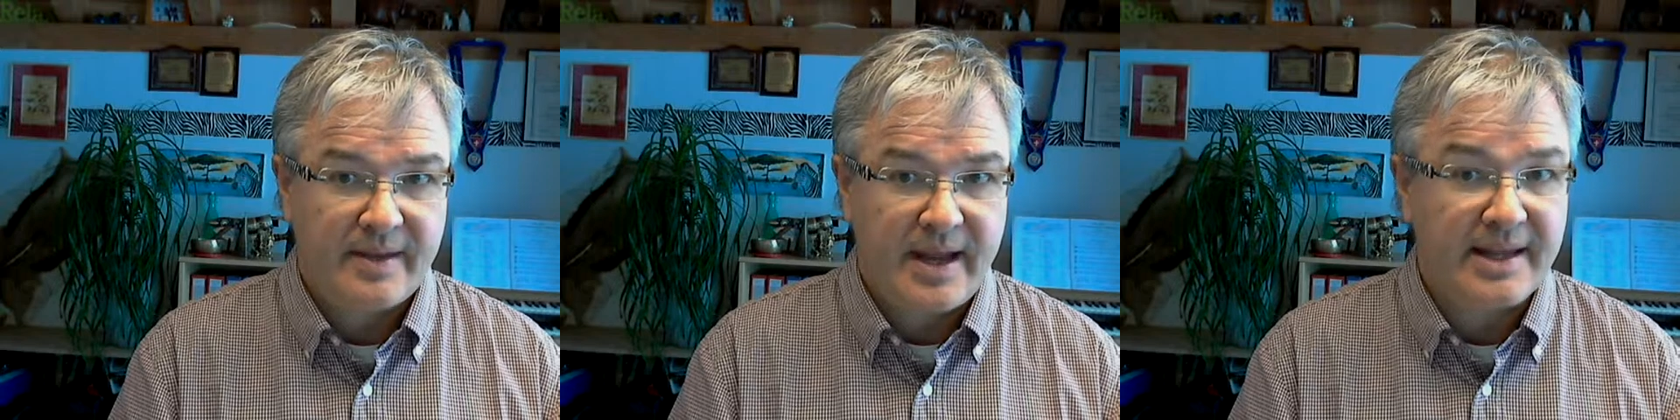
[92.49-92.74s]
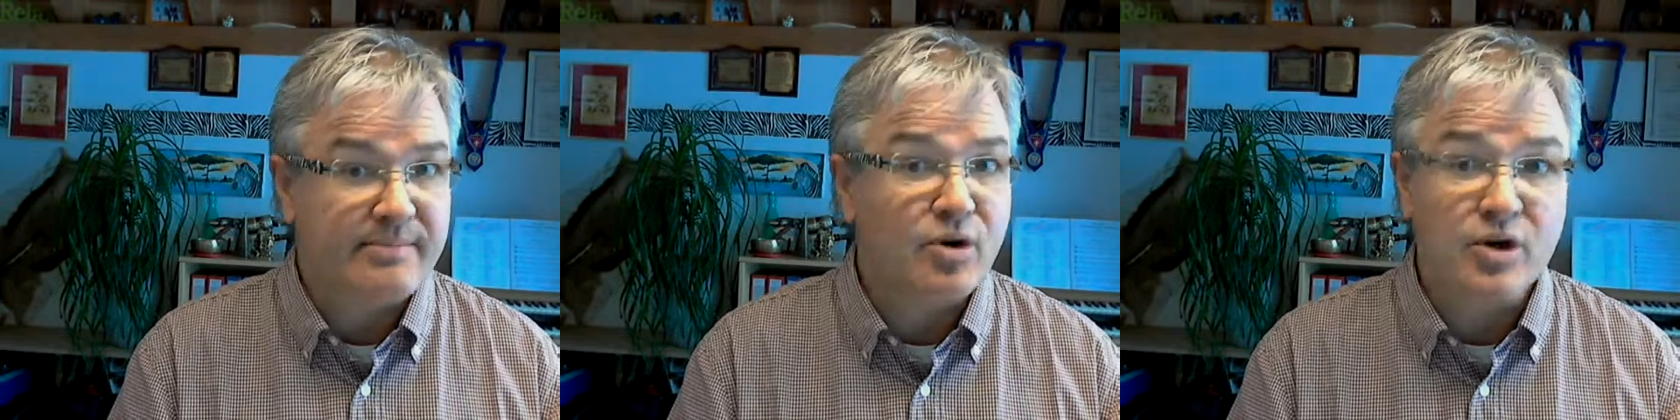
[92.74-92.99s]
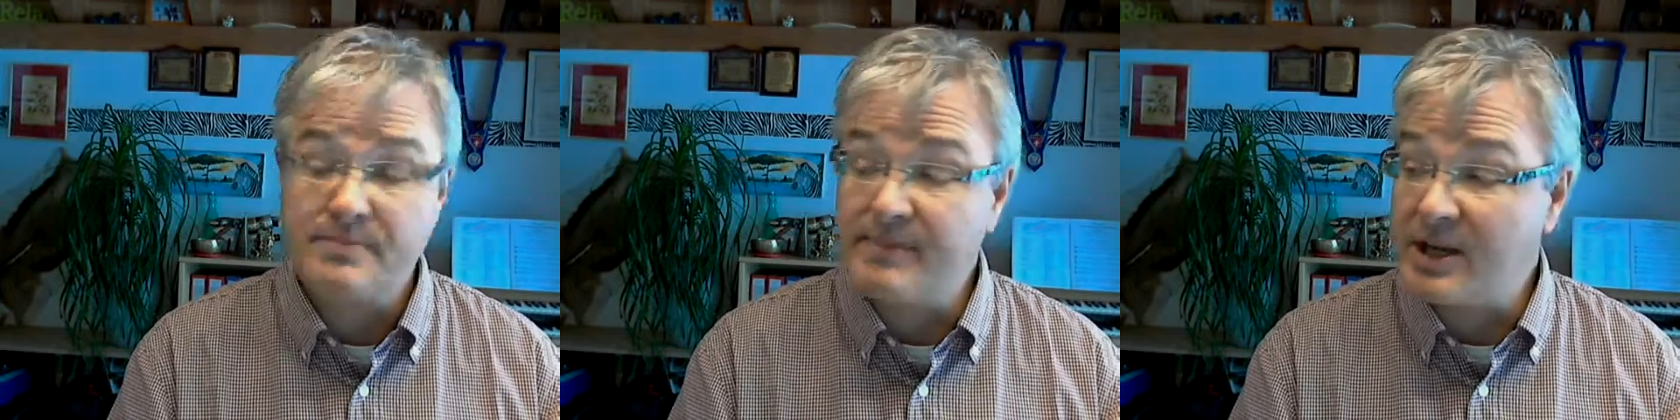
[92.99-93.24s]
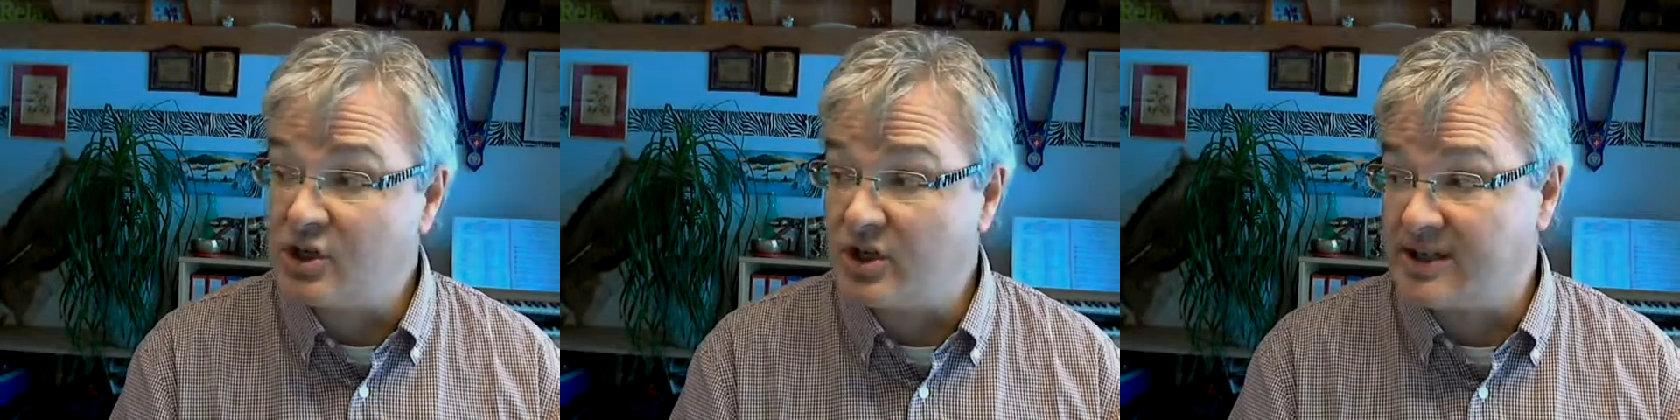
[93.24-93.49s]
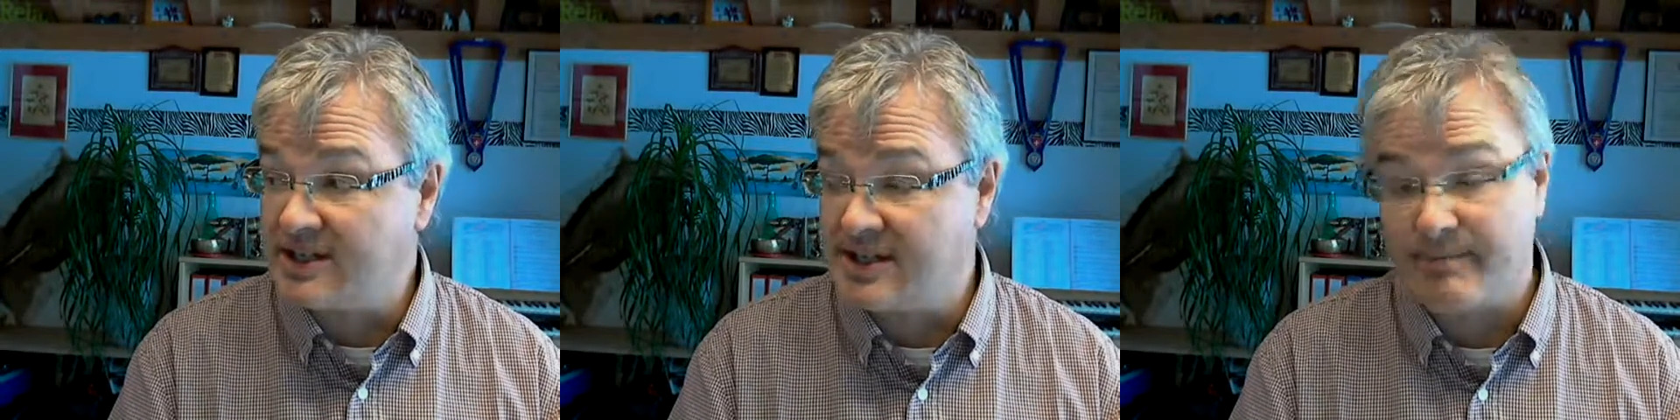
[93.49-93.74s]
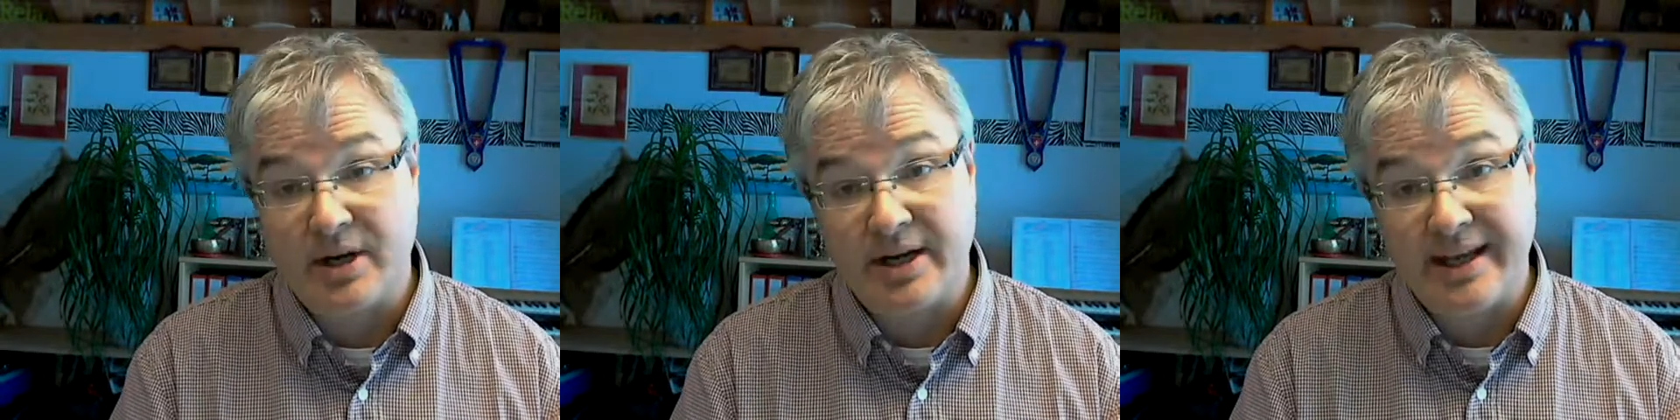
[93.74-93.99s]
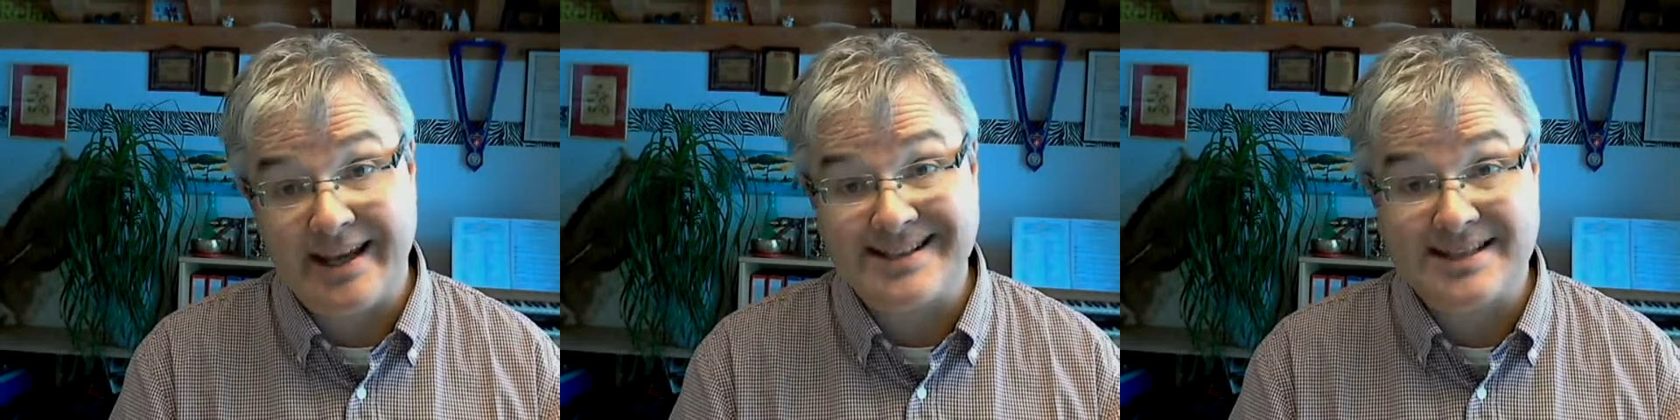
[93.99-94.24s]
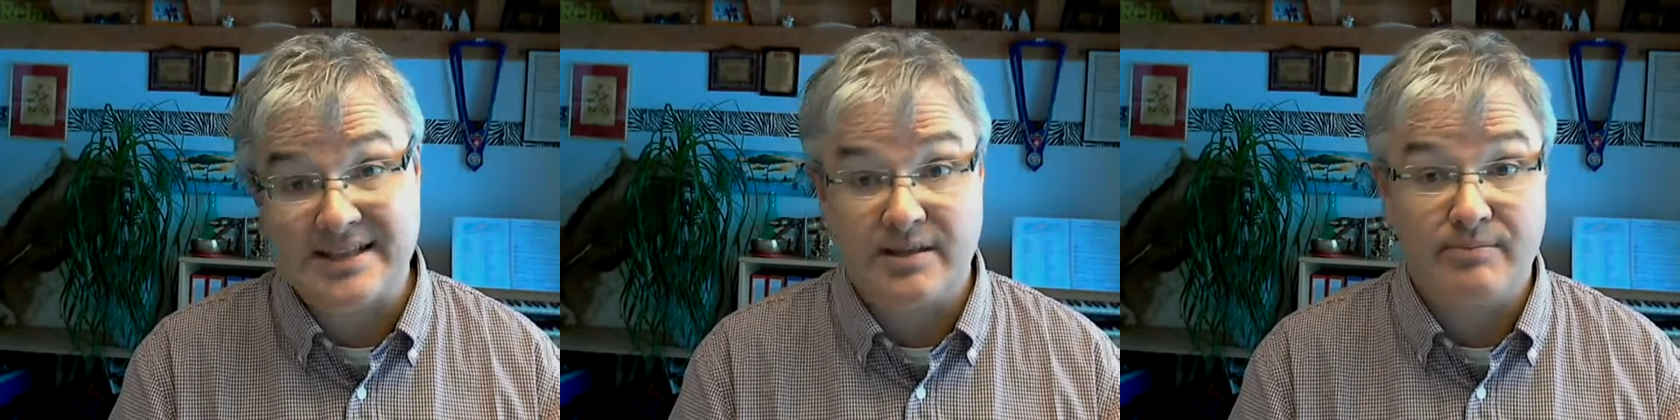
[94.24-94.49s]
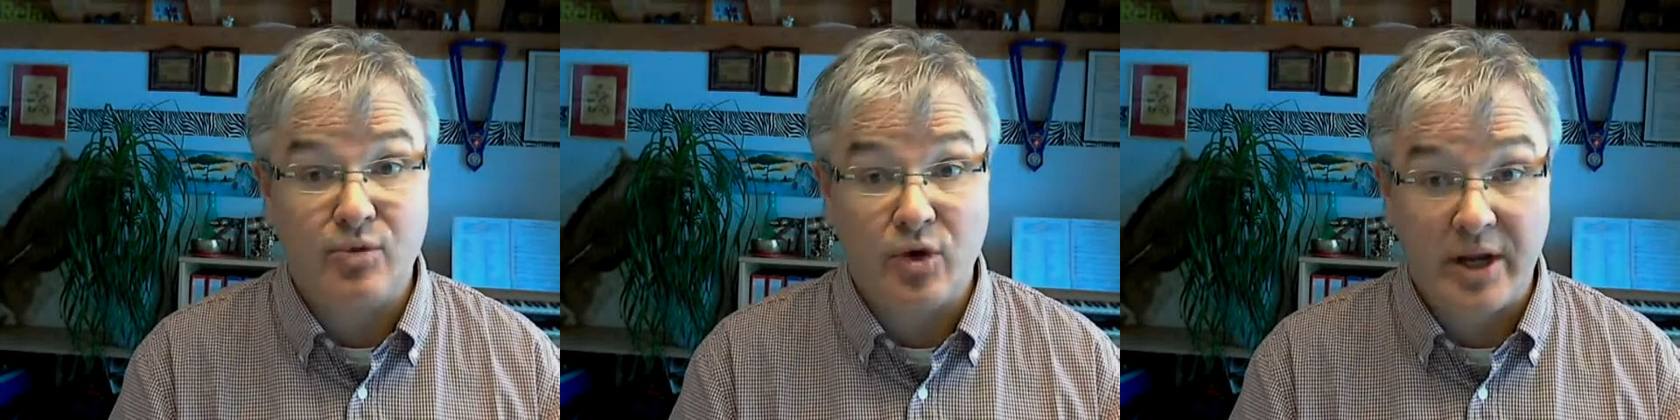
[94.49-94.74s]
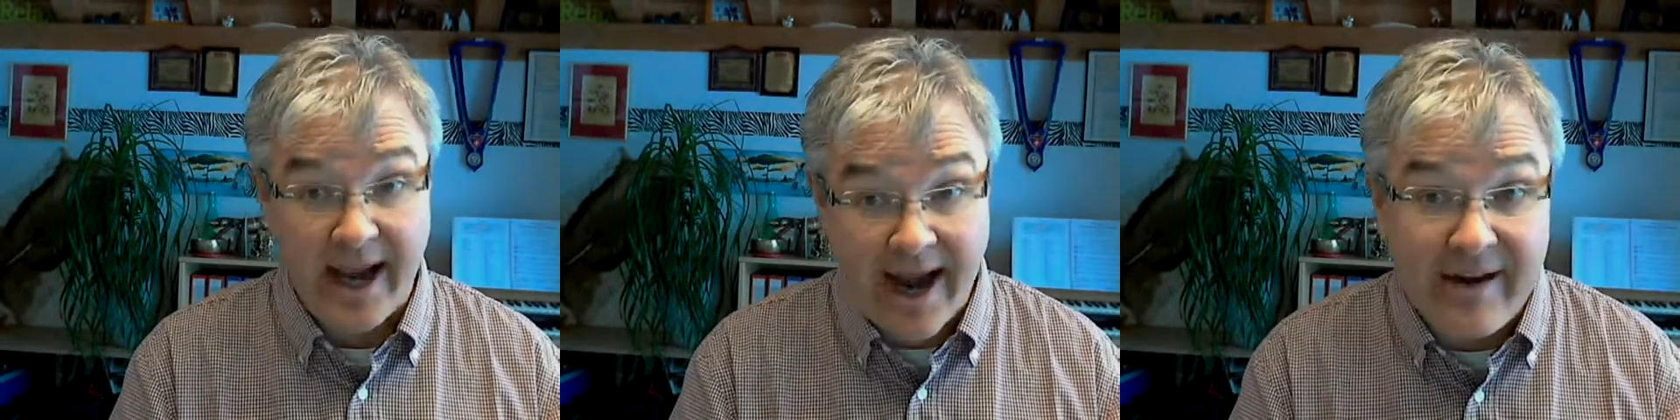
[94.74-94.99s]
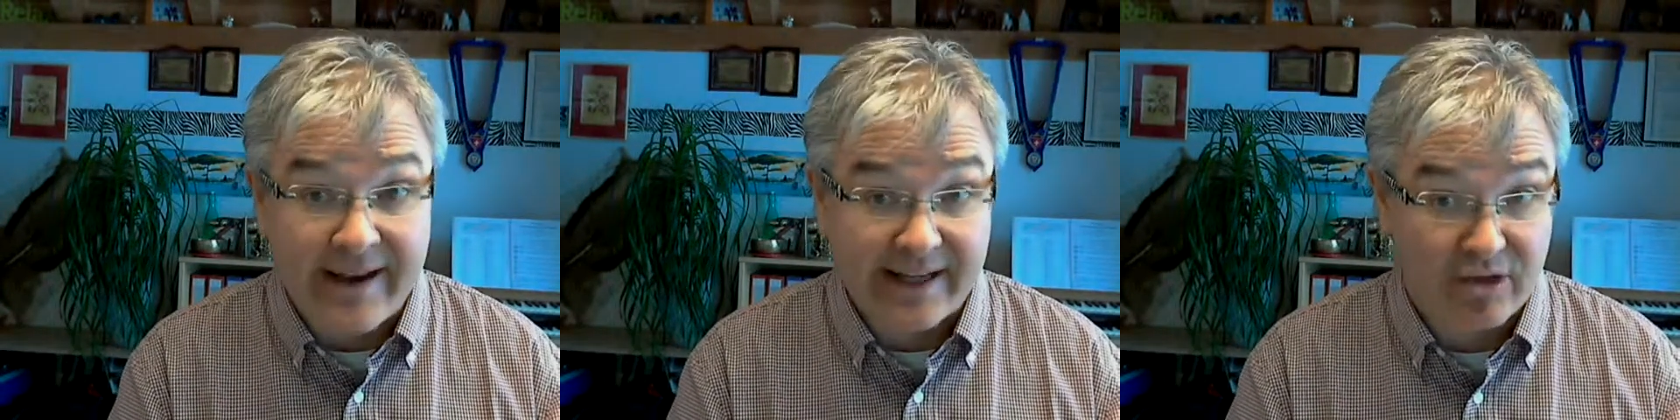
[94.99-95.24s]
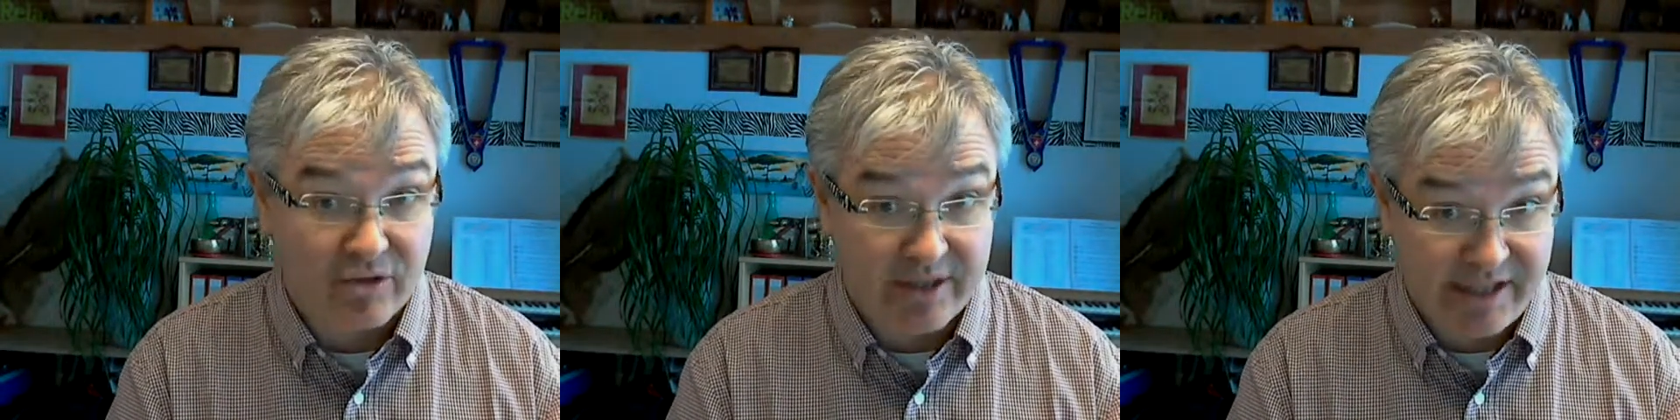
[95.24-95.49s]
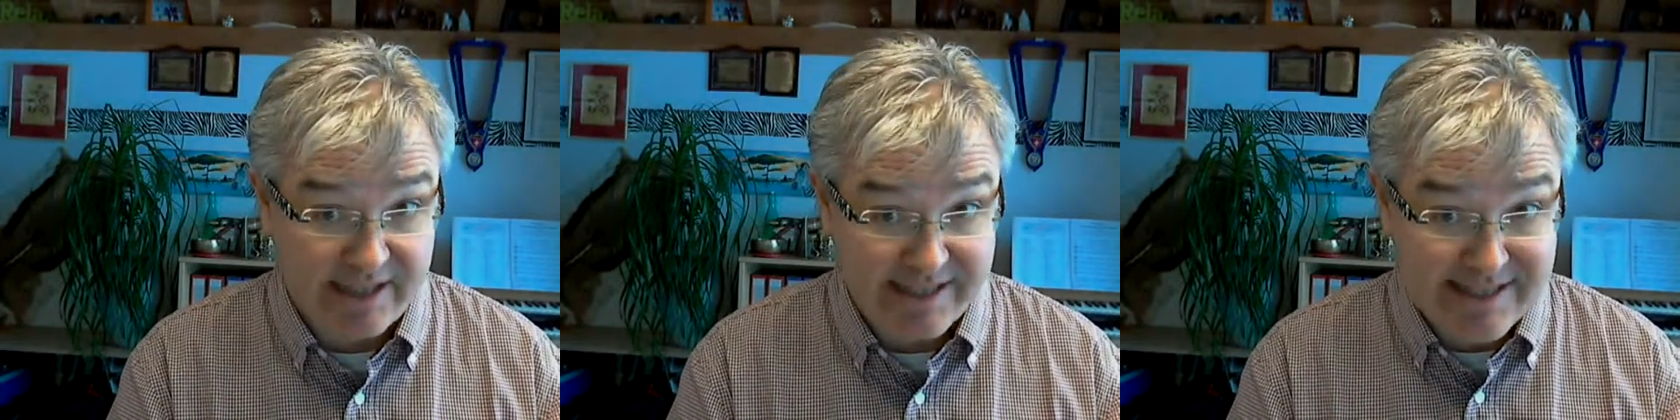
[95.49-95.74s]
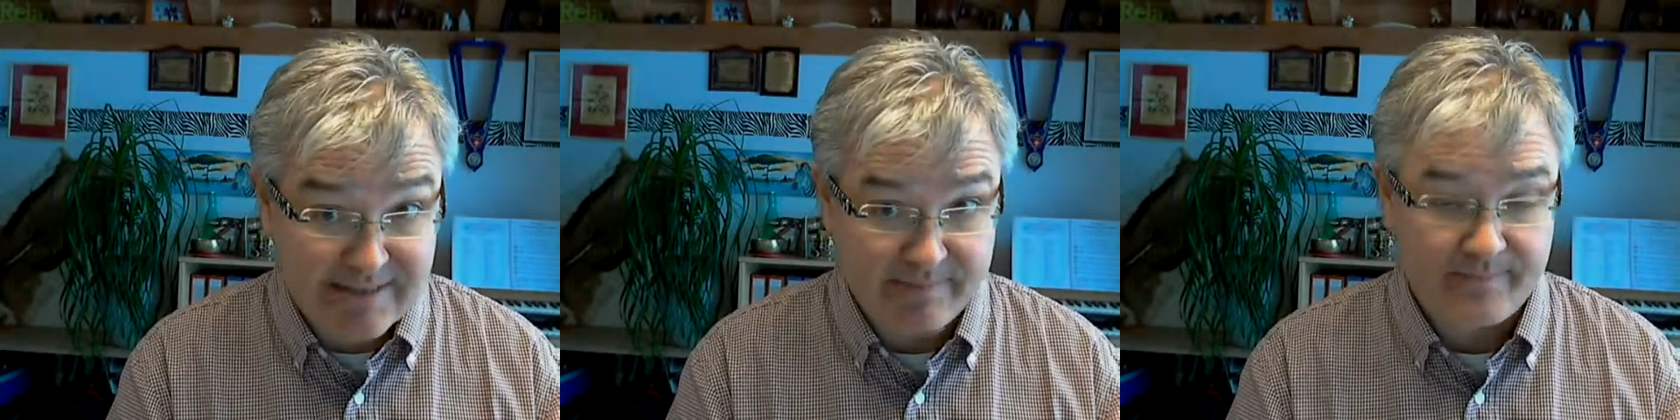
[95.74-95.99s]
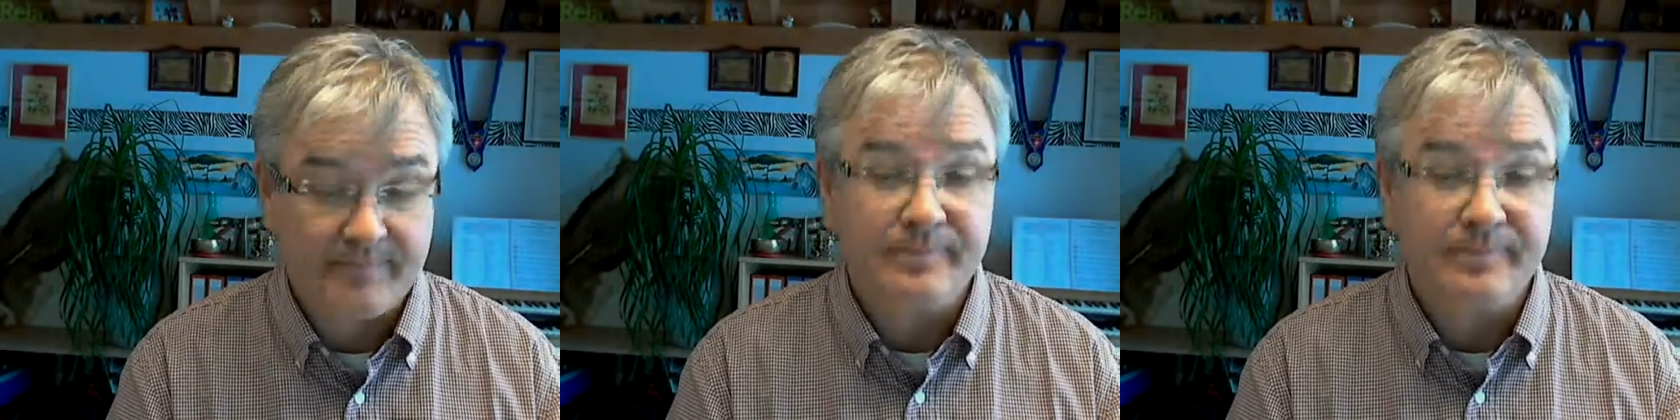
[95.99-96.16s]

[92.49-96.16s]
And the more specialist somebody is, the more character he is,